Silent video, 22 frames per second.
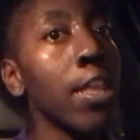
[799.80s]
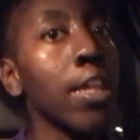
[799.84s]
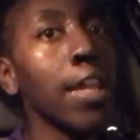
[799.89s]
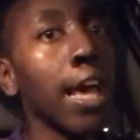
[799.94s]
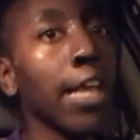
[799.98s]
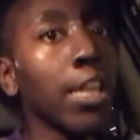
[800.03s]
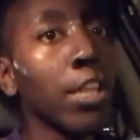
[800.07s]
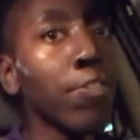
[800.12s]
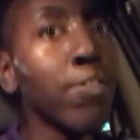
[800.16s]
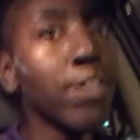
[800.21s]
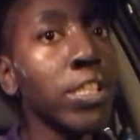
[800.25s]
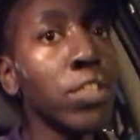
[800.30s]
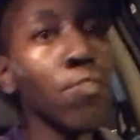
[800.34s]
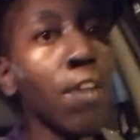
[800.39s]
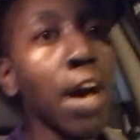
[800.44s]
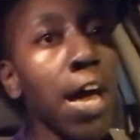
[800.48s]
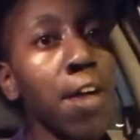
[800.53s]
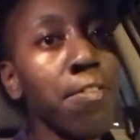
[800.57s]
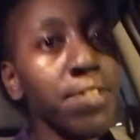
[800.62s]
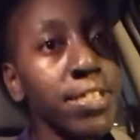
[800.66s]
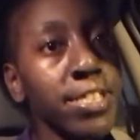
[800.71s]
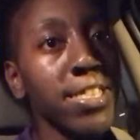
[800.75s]
like, the reason
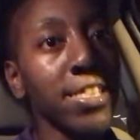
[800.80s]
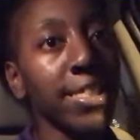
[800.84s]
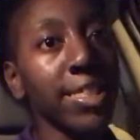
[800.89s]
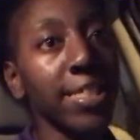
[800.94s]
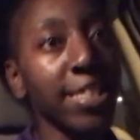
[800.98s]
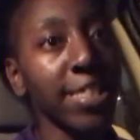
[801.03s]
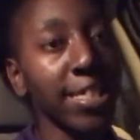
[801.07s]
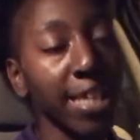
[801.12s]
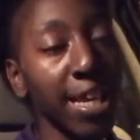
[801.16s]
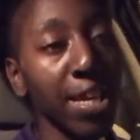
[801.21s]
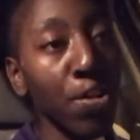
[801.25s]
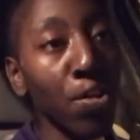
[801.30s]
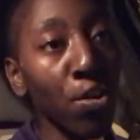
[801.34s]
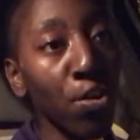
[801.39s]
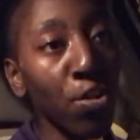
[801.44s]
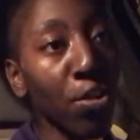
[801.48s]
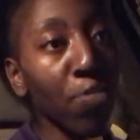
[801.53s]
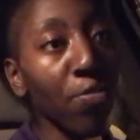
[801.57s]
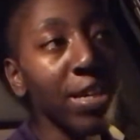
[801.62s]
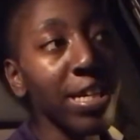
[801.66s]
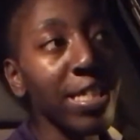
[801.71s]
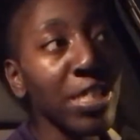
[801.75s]

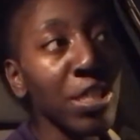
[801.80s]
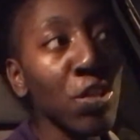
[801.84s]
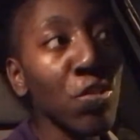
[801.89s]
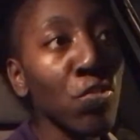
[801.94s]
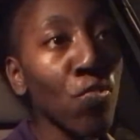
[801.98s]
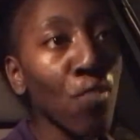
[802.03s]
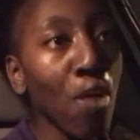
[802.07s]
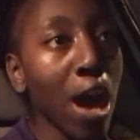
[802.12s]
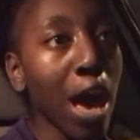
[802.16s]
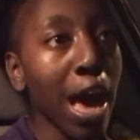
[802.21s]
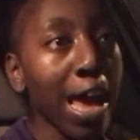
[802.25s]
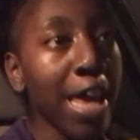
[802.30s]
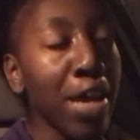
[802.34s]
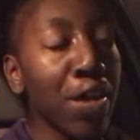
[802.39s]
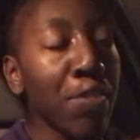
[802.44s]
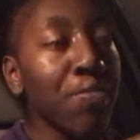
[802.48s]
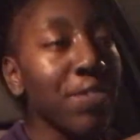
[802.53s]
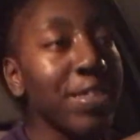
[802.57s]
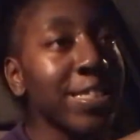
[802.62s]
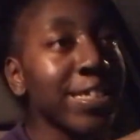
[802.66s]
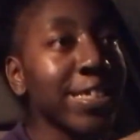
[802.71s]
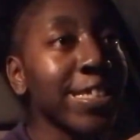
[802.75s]
why
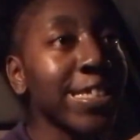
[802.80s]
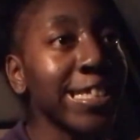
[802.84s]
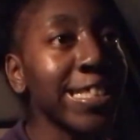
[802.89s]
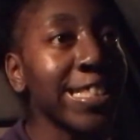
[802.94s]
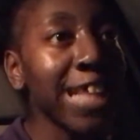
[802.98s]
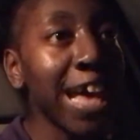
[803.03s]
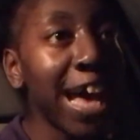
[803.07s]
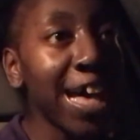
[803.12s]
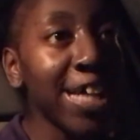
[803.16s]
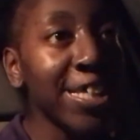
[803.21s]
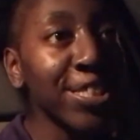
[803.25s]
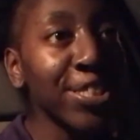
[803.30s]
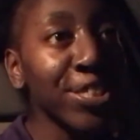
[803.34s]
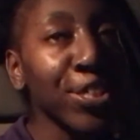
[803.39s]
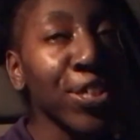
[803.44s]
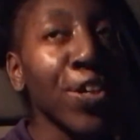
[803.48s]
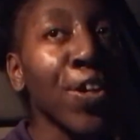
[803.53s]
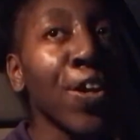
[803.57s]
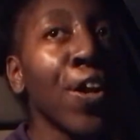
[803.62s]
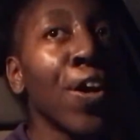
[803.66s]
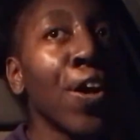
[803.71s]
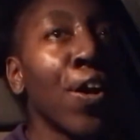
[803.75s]
it was a
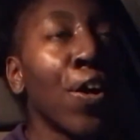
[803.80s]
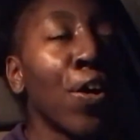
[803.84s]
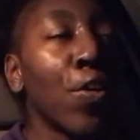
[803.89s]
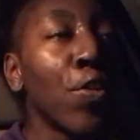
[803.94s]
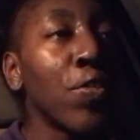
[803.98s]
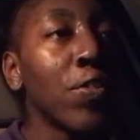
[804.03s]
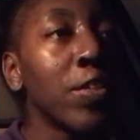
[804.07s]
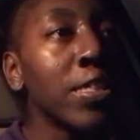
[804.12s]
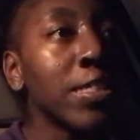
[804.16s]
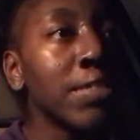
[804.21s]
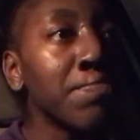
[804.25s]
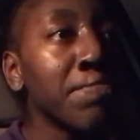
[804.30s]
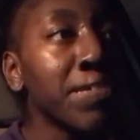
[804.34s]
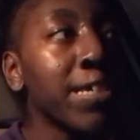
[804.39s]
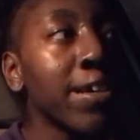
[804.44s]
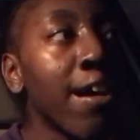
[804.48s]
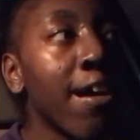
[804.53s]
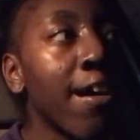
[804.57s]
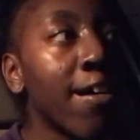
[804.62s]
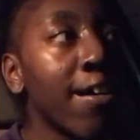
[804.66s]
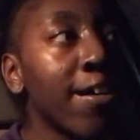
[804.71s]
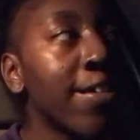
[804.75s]
disaster was
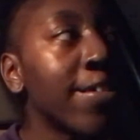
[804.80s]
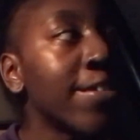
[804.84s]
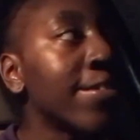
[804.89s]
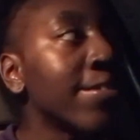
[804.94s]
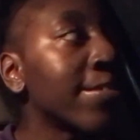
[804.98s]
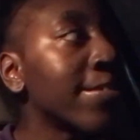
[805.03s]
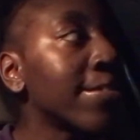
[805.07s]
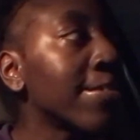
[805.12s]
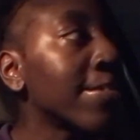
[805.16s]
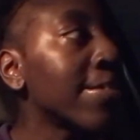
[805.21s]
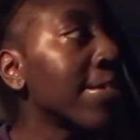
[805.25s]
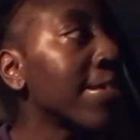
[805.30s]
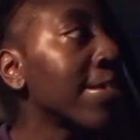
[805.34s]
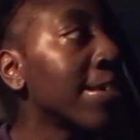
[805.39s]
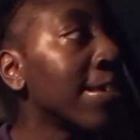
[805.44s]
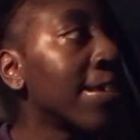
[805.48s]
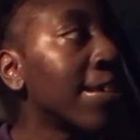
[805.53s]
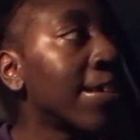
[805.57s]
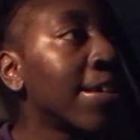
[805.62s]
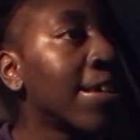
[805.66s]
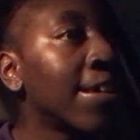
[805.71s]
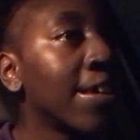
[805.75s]
because
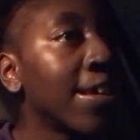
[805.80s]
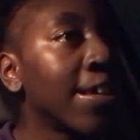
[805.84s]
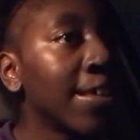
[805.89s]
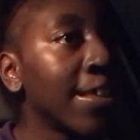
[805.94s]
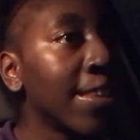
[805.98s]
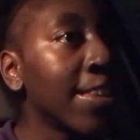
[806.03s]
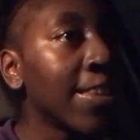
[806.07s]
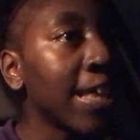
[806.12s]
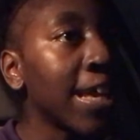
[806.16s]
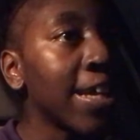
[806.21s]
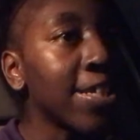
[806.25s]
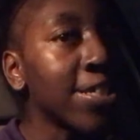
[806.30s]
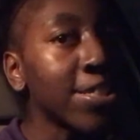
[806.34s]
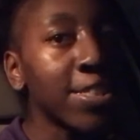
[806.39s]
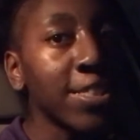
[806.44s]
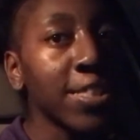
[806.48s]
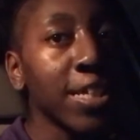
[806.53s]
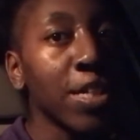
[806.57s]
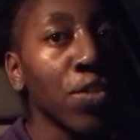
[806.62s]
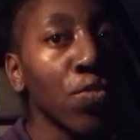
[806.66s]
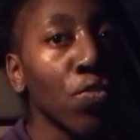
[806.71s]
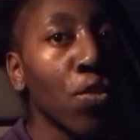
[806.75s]
they
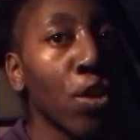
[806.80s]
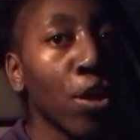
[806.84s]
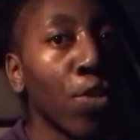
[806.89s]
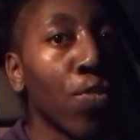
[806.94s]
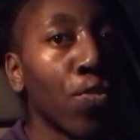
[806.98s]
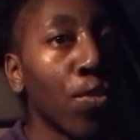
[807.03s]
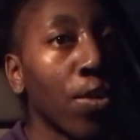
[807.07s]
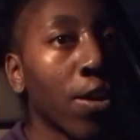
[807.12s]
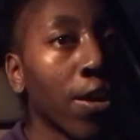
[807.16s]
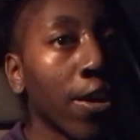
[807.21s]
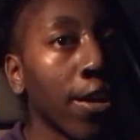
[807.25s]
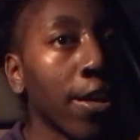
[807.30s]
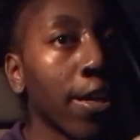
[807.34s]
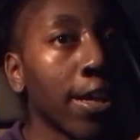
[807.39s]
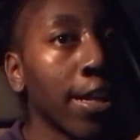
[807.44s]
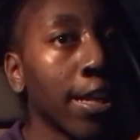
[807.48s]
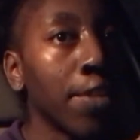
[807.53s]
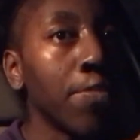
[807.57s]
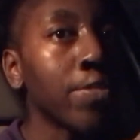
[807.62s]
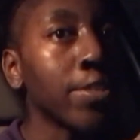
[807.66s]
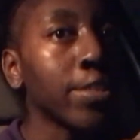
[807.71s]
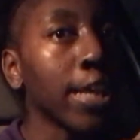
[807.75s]
just didn't want to work.
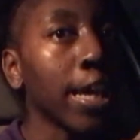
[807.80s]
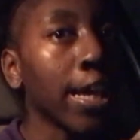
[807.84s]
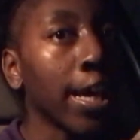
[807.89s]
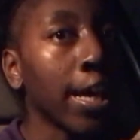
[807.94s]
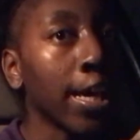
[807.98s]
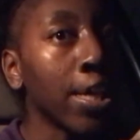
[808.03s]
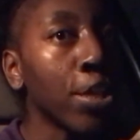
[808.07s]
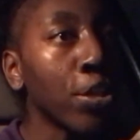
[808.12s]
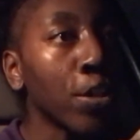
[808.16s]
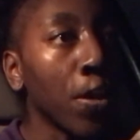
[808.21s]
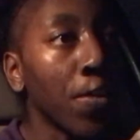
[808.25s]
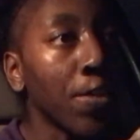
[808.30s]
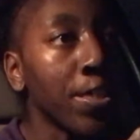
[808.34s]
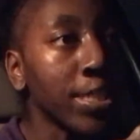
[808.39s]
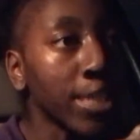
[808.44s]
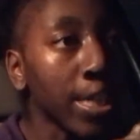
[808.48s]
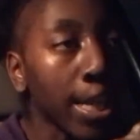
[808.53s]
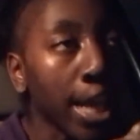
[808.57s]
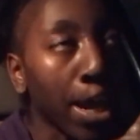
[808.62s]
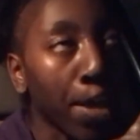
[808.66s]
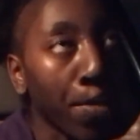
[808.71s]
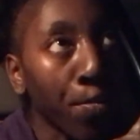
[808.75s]
And it was like, you know,
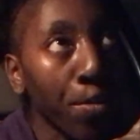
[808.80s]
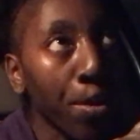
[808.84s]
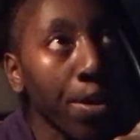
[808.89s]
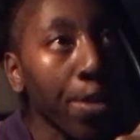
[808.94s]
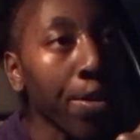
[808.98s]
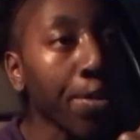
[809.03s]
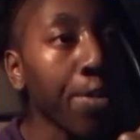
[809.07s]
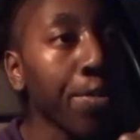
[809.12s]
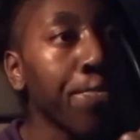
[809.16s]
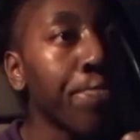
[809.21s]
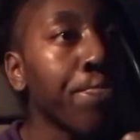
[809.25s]
it's a lot of work.